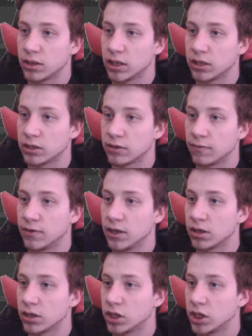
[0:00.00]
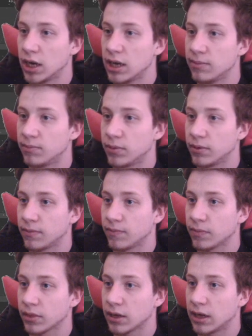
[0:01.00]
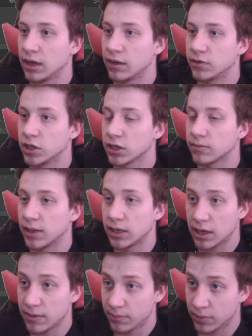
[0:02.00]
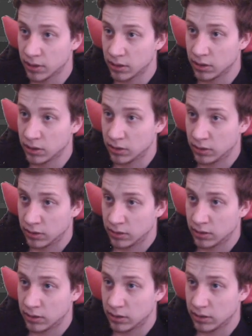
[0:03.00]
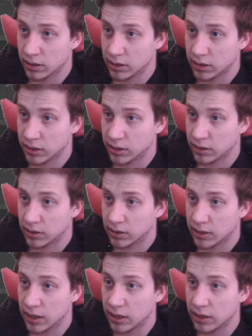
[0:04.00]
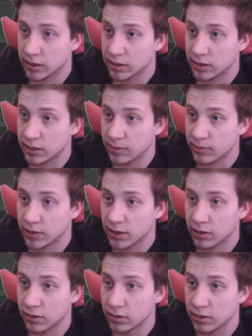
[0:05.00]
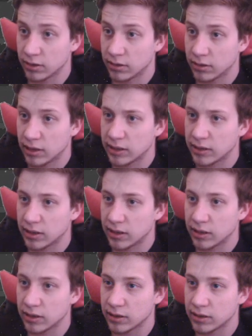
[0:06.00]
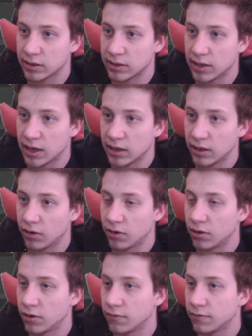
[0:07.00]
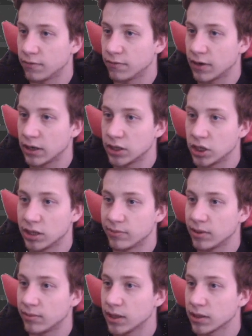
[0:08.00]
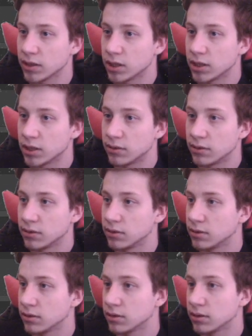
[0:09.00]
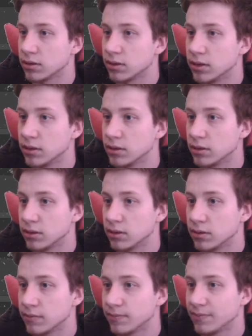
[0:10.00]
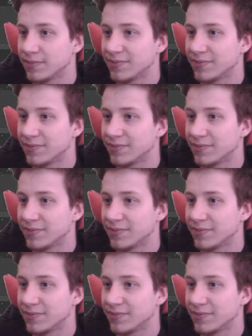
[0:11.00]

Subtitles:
this weird shape I have just made up. Let's say it's some sign. Let's say that it's sign of friendship in my culture. Ta-da!